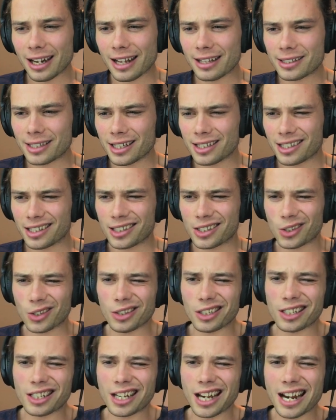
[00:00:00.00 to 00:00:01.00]
as is, and so
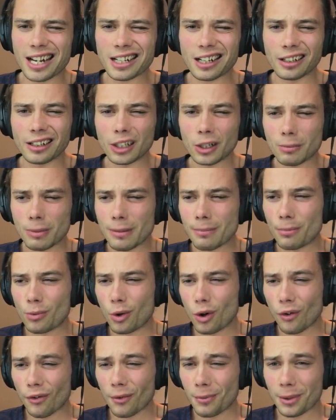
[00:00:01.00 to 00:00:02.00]
to gain a little bit
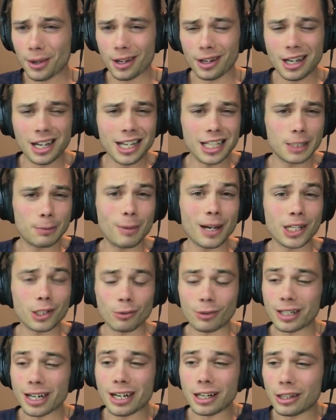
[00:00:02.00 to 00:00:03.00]
more from the Spectre
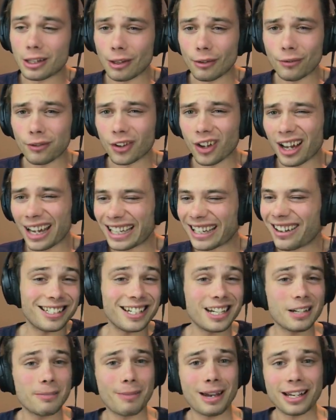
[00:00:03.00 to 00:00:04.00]
and anything flying
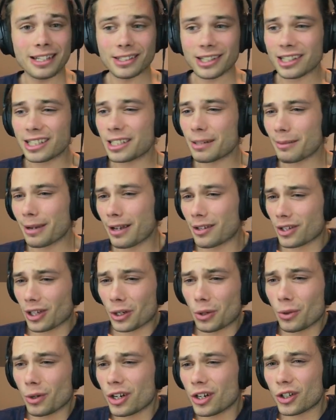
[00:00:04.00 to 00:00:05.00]
didn't make sense to me, as I
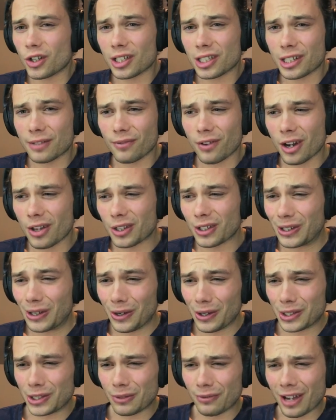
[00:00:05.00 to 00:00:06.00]
couldn't justify the
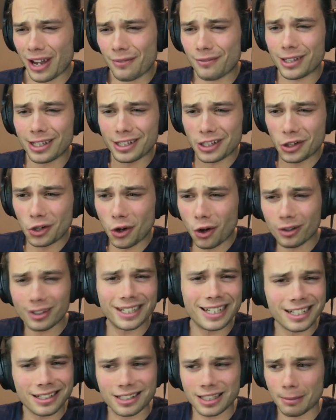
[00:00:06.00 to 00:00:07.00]
cost of having to not
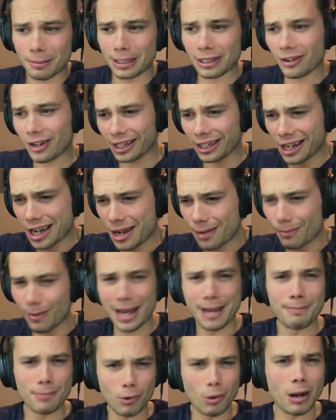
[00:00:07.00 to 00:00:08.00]
get something like
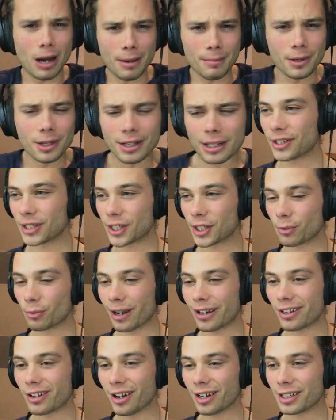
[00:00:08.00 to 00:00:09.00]
Main Moab. This is
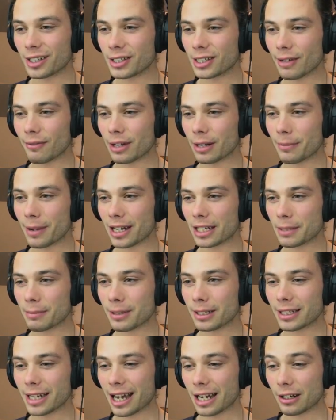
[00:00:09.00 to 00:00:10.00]
round 97, about to
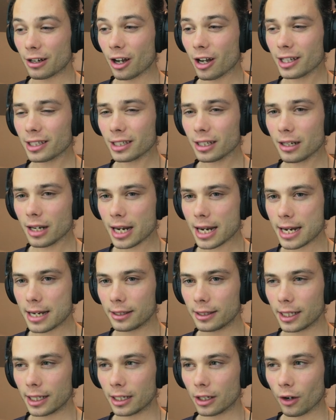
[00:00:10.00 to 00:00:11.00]
be down nice and
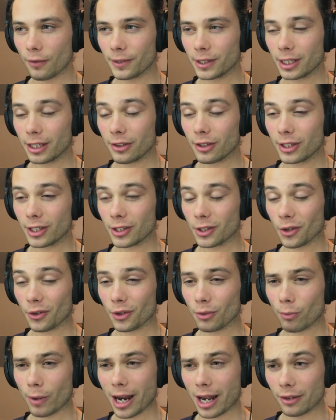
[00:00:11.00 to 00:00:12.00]
easy, and obviously this is on
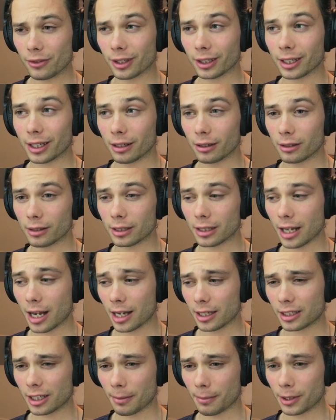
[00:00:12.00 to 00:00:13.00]
the round that killed us
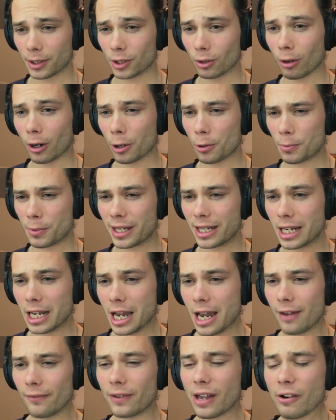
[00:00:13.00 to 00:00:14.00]
last time, and so I will be
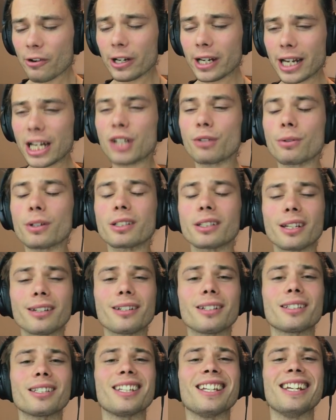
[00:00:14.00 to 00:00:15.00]
very interested
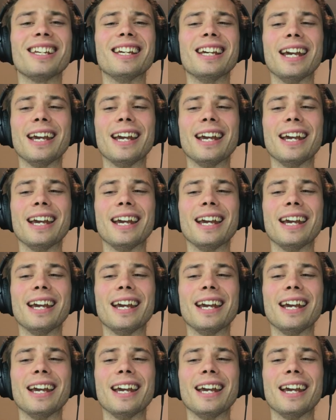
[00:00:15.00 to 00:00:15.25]
to see.